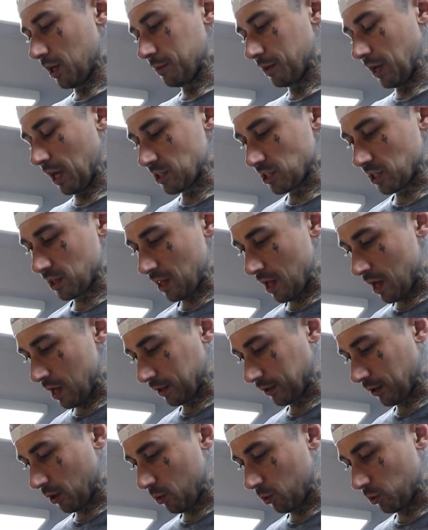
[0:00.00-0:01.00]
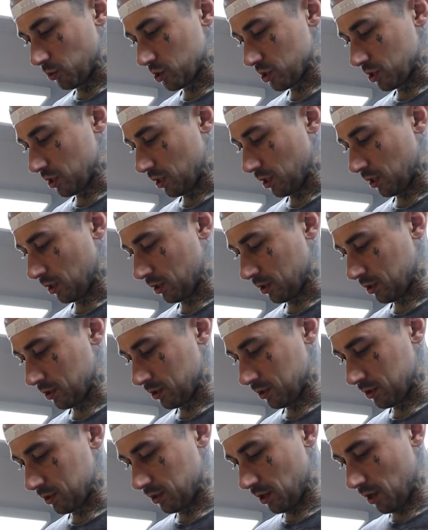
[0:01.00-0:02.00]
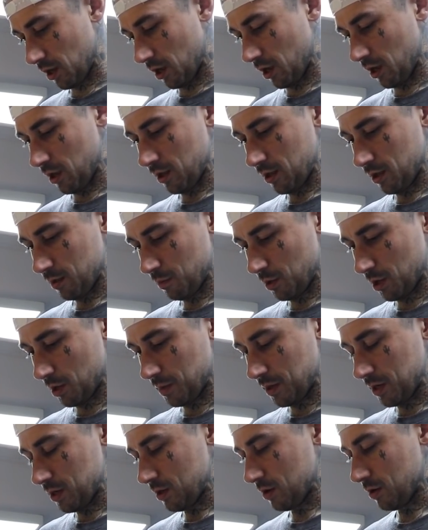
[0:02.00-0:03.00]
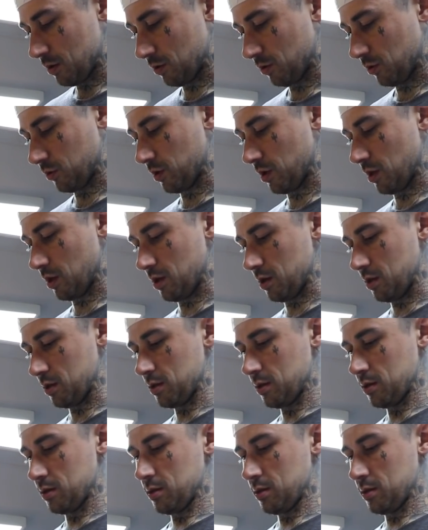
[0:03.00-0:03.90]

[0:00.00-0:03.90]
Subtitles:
I'm guessing that goes in there, maybe, or there,